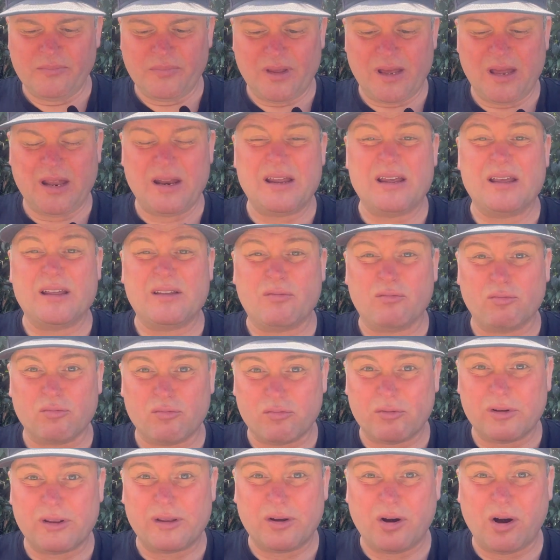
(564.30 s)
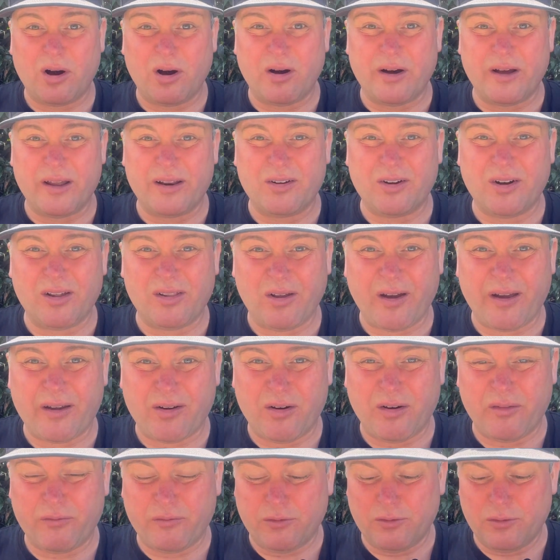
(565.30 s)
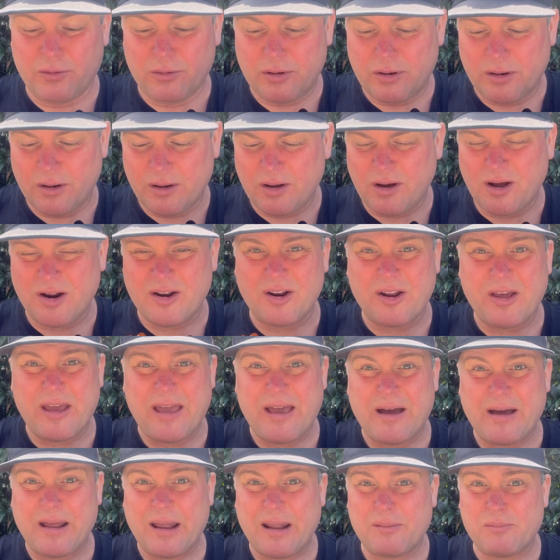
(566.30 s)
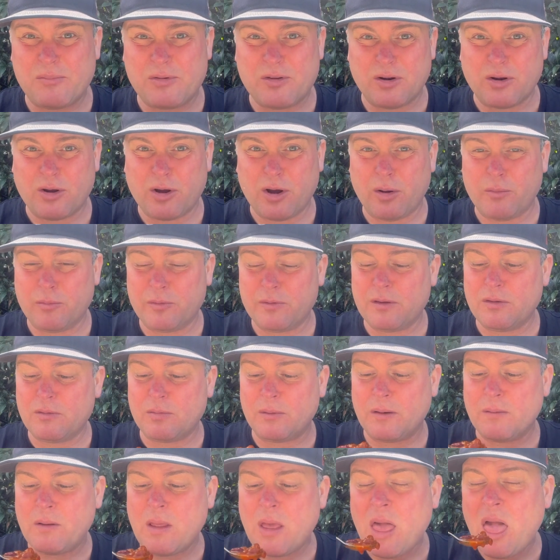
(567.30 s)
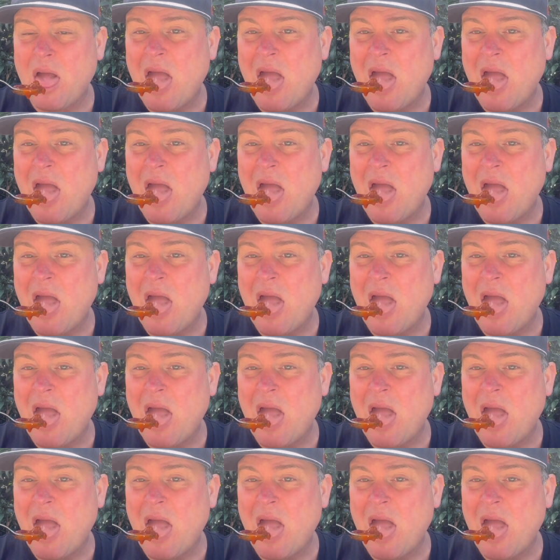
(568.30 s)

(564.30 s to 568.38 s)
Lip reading: It is really hot, and I like hot food. I don't know how Adam's going to cope with this one.